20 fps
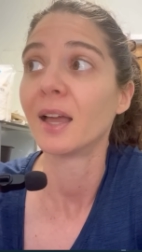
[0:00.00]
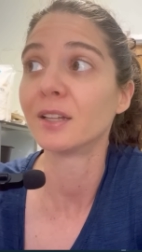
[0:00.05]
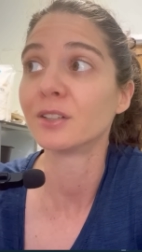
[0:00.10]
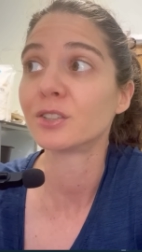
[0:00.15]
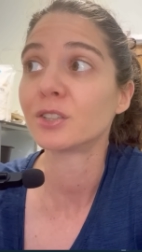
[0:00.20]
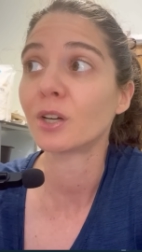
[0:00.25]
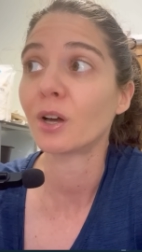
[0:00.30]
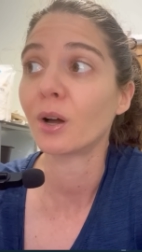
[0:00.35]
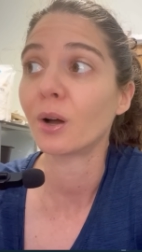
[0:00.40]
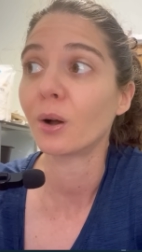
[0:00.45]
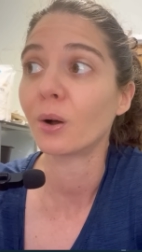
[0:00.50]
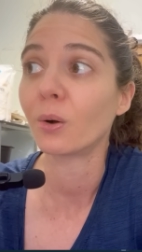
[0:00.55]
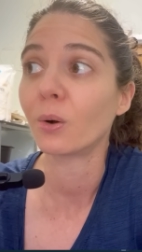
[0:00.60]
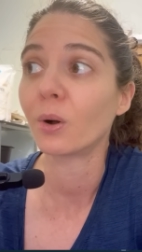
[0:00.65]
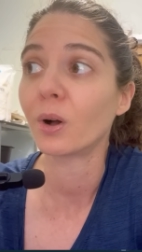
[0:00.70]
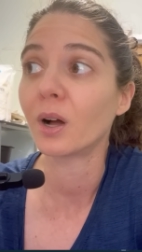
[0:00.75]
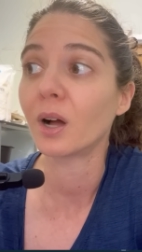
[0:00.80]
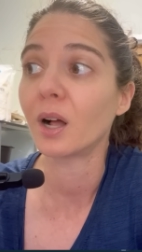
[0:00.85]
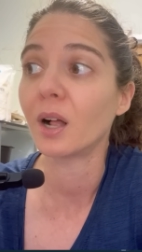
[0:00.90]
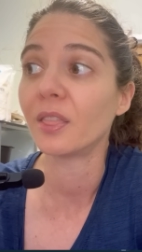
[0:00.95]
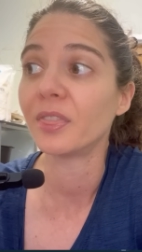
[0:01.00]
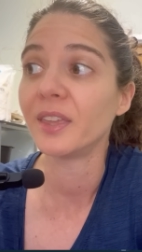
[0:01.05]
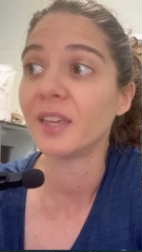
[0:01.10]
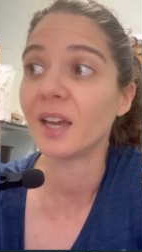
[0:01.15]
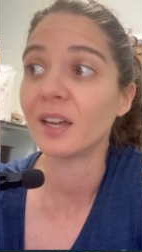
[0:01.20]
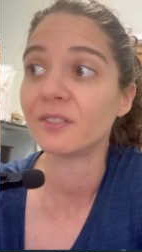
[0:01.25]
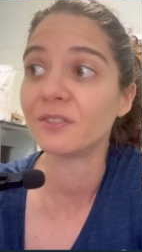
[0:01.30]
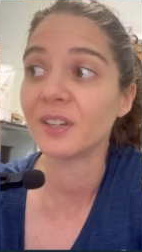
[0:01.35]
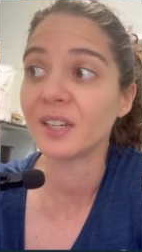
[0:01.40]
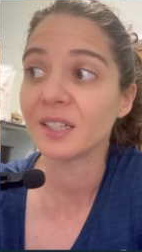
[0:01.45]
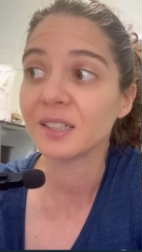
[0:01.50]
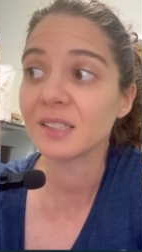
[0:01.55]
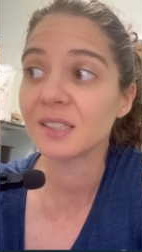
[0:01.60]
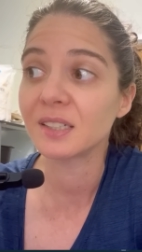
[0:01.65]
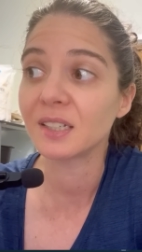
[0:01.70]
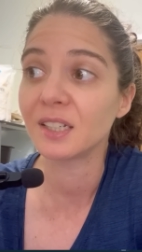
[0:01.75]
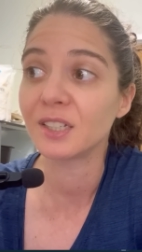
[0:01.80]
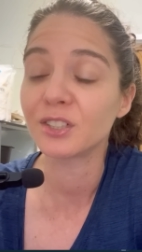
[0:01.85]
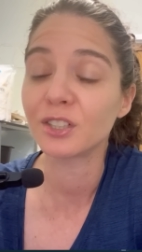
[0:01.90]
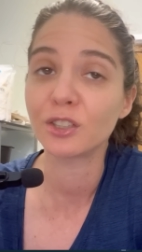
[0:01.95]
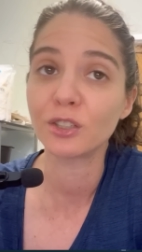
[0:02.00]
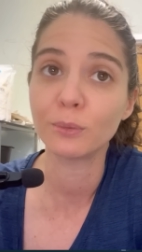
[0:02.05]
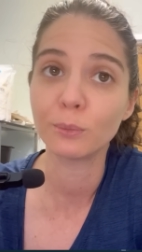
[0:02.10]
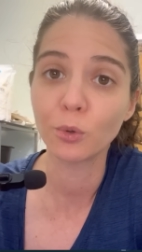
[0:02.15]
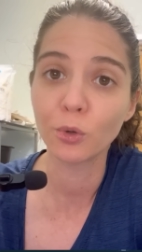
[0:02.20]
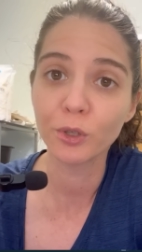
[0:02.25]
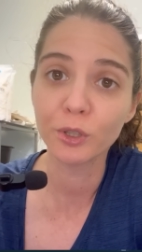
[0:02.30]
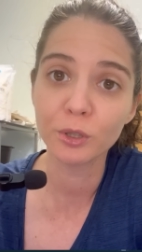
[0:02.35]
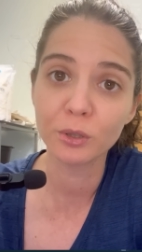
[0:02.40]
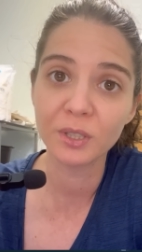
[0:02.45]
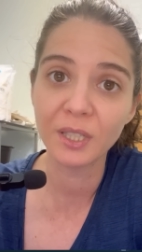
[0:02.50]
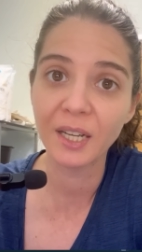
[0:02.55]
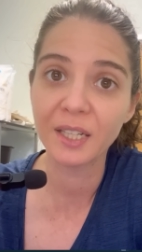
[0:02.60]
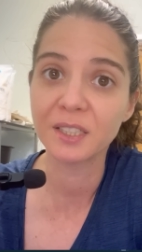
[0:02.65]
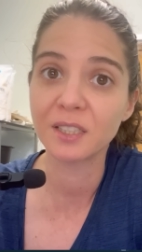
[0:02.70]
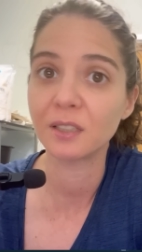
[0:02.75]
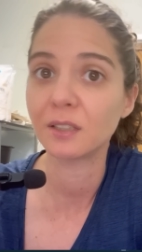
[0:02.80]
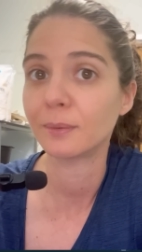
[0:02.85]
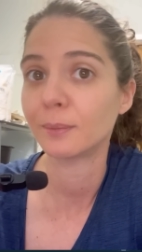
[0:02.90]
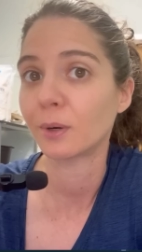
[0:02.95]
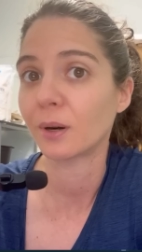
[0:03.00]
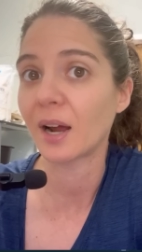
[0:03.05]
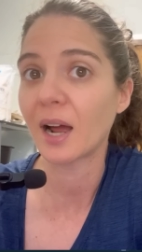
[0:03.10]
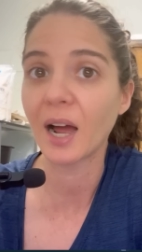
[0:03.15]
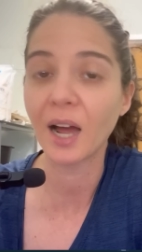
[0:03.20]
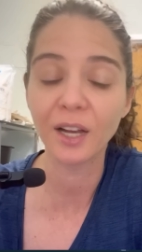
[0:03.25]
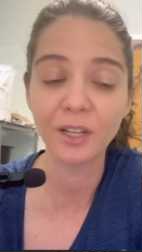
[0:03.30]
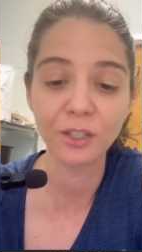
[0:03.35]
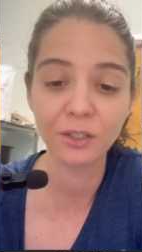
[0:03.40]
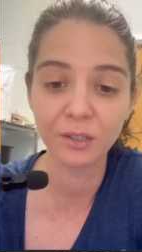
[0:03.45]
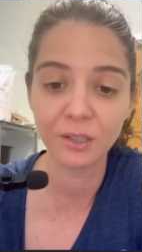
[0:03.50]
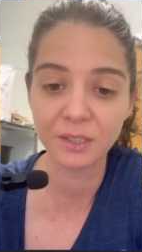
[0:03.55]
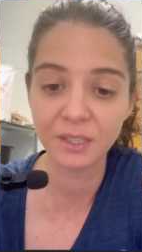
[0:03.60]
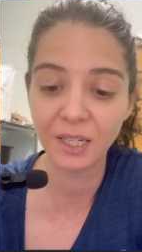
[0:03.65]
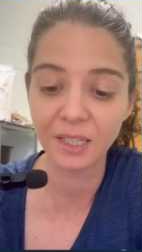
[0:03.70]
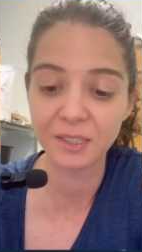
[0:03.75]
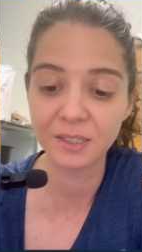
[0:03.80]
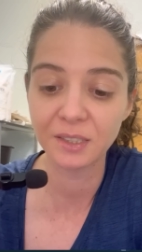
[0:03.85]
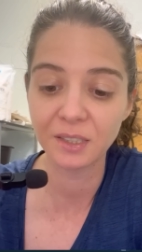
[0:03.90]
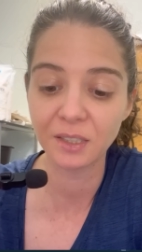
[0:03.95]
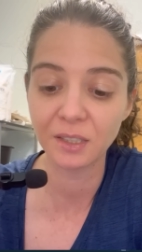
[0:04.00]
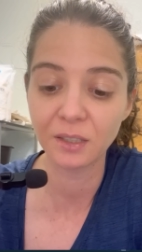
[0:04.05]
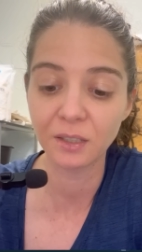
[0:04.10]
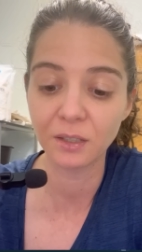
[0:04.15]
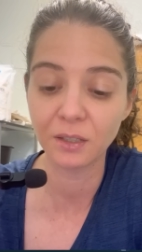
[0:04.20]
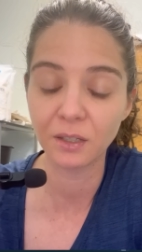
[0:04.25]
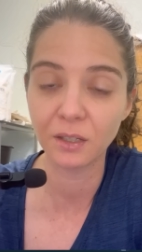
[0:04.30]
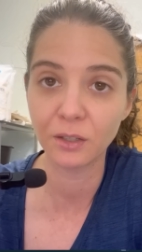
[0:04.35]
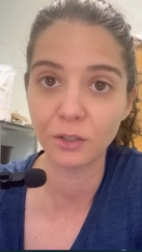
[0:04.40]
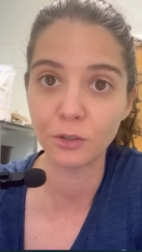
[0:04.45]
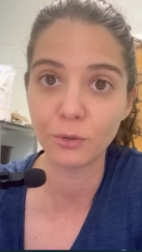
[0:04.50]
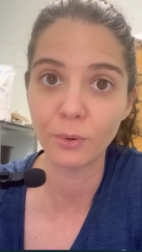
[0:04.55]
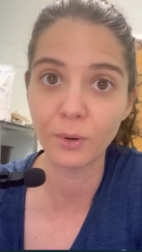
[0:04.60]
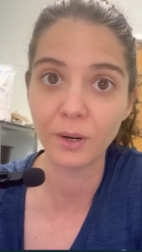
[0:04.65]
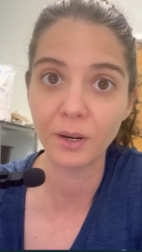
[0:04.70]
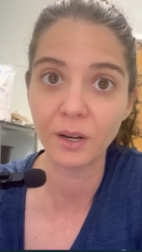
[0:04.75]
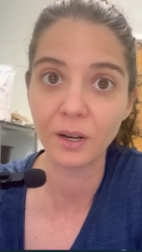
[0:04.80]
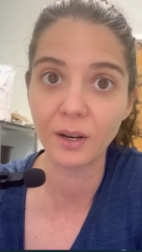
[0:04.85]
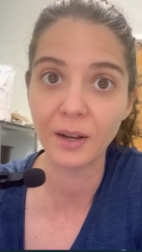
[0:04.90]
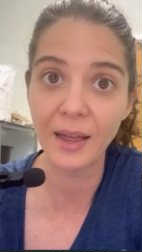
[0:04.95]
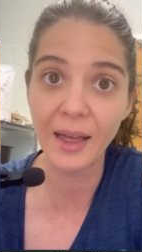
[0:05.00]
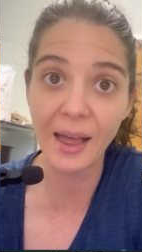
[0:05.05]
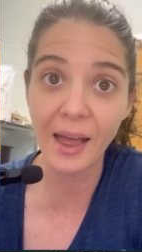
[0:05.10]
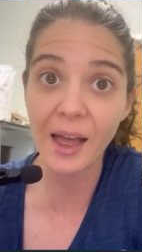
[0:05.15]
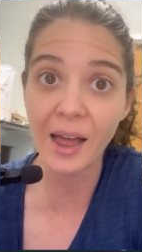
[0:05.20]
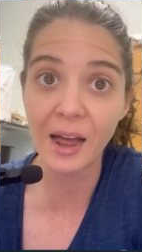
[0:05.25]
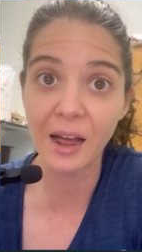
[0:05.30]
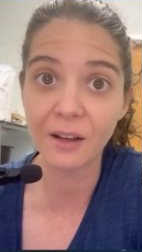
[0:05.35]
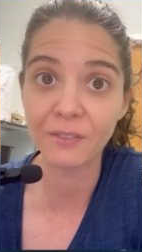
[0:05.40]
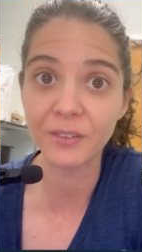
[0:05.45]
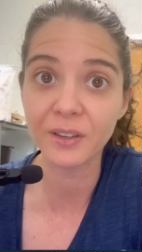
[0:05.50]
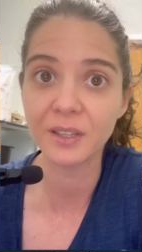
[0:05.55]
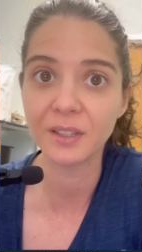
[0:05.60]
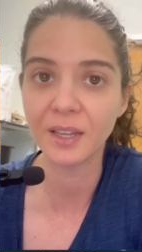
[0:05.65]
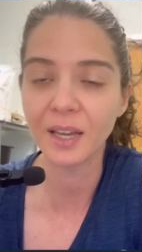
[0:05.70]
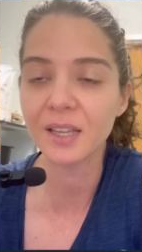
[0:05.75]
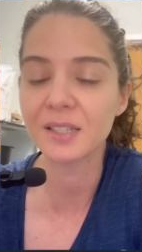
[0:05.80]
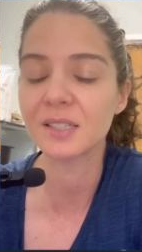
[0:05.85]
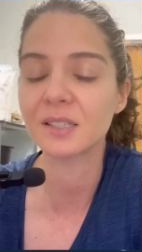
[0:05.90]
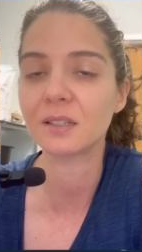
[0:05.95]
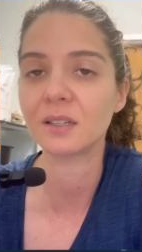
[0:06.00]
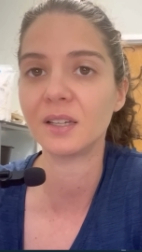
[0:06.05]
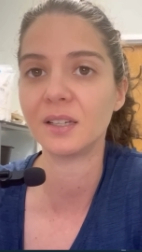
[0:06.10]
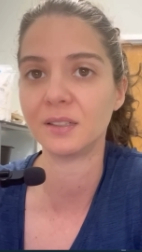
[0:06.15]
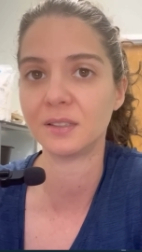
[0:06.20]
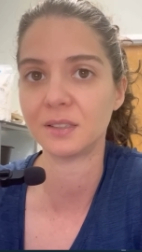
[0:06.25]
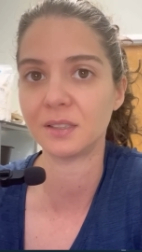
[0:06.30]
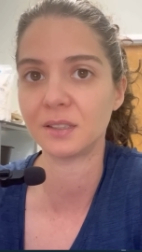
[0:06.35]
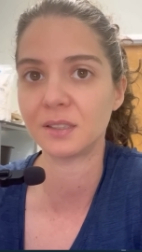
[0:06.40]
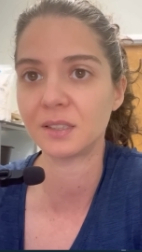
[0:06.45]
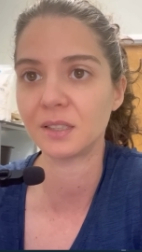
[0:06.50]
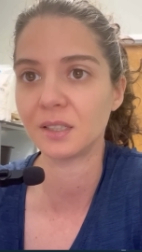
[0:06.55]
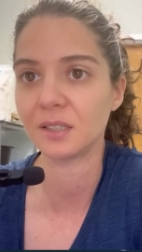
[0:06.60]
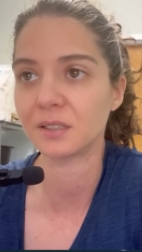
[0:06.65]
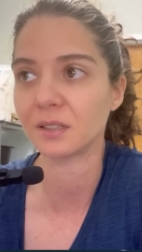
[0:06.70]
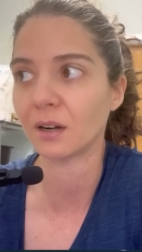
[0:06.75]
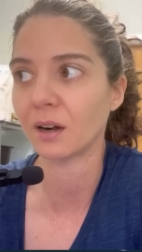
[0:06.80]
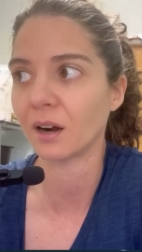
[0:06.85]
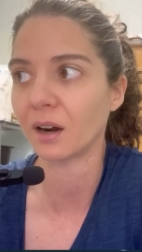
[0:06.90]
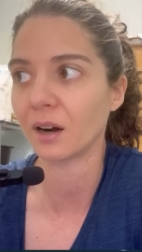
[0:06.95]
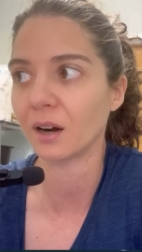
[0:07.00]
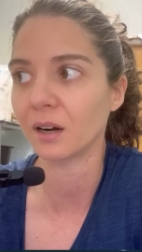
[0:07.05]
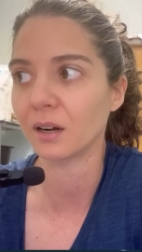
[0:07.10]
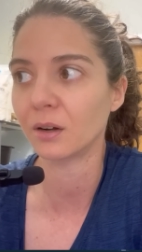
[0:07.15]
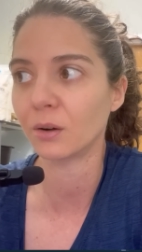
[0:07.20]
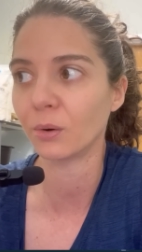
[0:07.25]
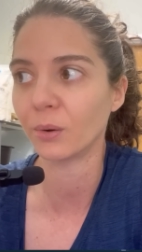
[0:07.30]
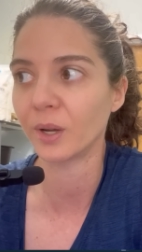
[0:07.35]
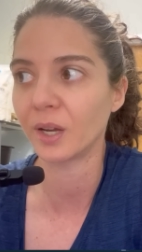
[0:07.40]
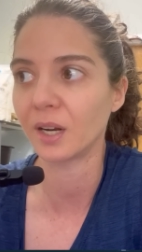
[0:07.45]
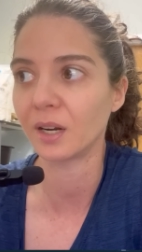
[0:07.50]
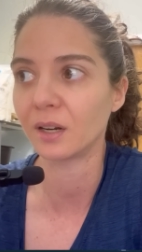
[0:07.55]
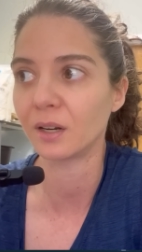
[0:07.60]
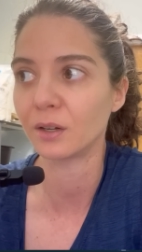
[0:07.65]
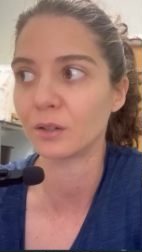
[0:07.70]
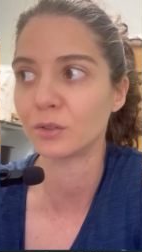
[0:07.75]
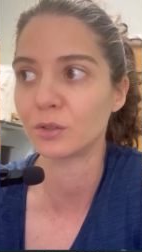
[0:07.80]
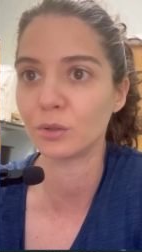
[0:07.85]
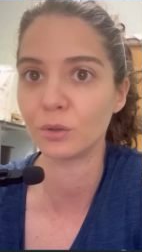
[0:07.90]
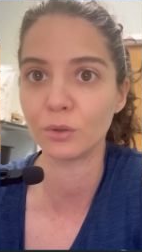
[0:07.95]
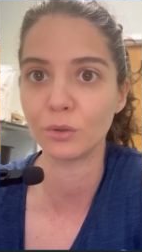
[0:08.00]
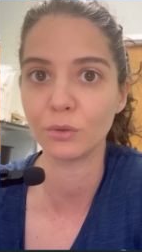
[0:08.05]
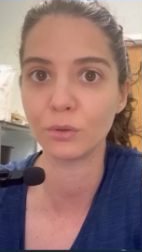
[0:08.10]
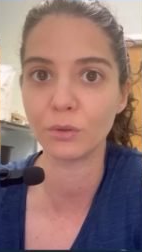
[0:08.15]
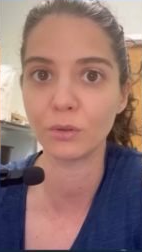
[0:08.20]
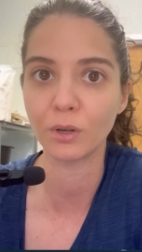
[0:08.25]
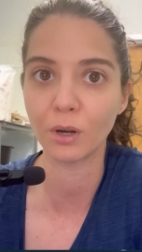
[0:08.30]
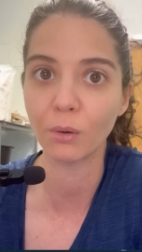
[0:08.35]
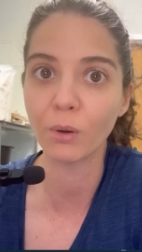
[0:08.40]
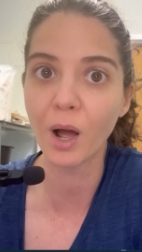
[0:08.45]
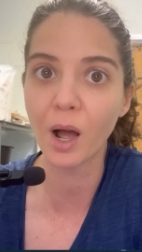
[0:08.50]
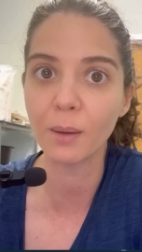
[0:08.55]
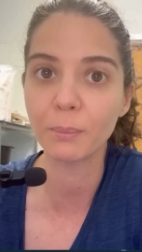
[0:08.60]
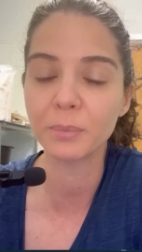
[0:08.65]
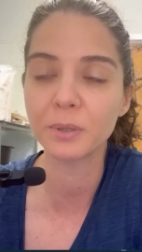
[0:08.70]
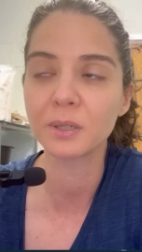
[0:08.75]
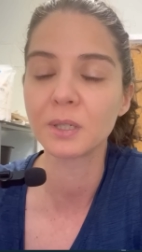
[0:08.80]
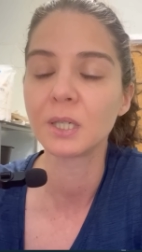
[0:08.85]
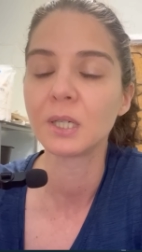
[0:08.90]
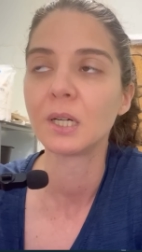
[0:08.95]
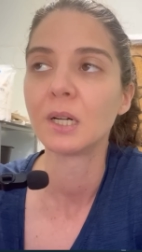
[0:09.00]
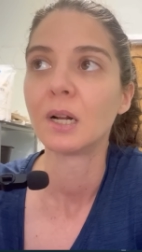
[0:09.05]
and so the advances the more you test and the more accurate testing you have yes the instances are going to go up